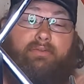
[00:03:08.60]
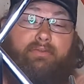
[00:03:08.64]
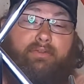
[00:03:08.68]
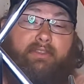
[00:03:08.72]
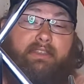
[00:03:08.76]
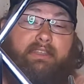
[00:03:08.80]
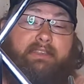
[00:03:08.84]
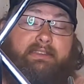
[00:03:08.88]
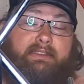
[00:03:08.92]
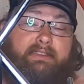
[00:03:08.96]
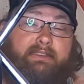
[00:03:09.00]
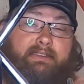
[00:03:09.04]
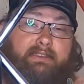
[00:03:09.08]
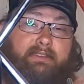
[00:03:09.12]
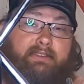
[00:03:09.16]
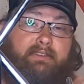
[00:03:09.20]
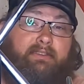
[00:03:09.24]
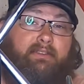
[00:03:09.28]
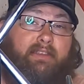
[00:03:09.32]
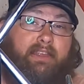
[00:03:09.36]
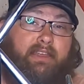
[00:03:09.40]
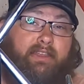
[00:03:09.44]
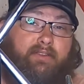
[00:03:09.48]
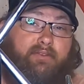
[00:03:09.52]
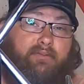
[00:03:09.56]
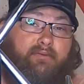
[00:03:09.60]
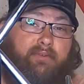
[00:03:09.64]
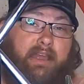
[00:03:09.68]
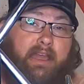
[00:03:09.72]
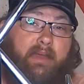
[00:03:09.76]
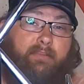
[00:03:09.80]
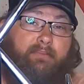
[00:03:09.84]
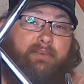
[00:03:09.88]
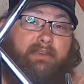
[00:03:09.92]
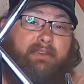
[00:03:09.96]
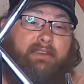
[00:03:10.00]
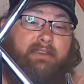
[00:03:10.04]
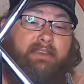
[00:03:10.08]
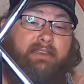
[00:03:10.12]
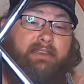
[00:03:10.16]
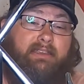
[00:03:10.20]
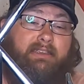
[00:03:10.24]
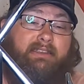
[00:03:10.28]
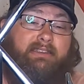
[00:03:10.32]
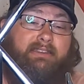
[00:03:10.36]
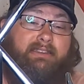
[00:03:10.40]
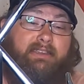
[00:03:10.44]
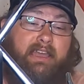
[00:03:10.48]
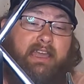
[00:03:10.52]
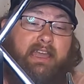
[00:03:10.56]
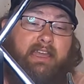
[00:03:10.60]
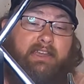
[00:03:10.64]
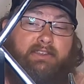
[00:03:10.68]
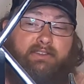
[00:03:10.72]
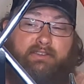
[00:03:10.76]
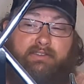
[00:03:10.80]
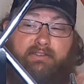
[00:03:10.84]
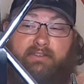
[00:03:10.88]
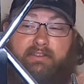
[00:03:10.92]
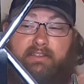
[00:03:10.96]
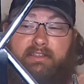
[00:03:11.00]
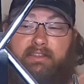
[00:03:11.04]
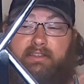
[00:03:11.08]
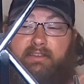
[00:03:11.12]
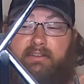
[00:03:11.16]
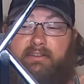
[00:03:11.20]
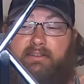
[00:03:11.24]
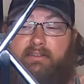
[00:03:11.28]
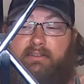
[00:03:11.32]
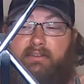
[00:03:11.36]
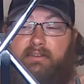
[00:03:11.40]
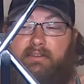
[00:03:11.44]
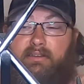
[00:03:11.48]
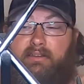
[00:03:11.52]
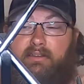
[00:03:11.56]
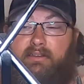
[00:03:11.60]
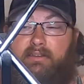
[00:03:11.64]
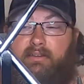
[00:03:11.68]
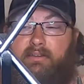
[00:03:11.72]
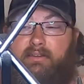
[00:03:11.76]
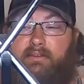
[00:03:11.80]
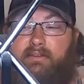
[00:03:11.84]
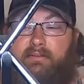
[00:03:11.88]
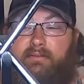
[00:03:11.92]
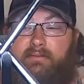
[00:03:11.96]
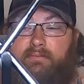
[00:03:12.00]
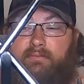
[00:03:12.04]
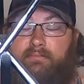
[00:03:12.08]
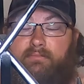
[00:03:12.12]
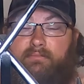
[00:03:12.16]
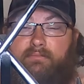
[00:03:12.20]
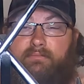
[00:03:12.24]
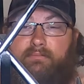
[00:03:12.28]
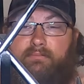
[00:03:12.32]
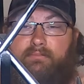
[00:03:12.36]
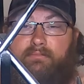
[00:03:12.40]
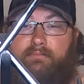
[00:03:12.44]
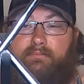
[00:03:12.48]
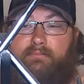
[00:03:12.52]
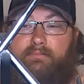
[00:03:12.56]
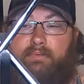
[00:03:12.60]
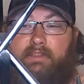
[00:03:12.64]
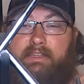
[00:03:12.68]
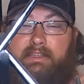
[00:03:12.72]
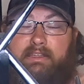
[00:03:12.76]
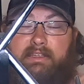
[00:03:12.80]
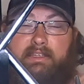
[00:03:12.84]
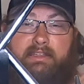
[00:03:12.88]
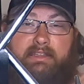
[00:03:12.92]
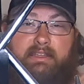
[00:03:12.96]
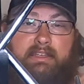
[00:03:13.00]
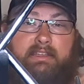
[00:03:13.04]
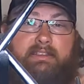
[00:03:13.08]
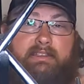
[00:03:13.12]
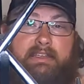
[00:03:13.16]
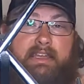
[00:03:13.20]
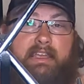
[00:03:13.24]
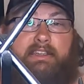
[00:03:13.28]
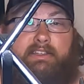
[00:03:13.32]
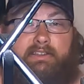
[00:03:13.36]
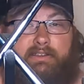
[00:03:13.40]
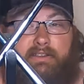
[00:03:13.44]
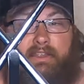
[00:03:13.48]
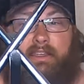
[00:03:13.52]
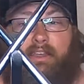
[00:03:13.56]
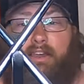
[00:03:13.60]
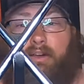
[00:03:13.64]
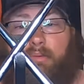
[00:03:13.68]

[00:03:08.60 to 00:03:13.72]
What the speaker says: This leather wrapping is actually, it does actually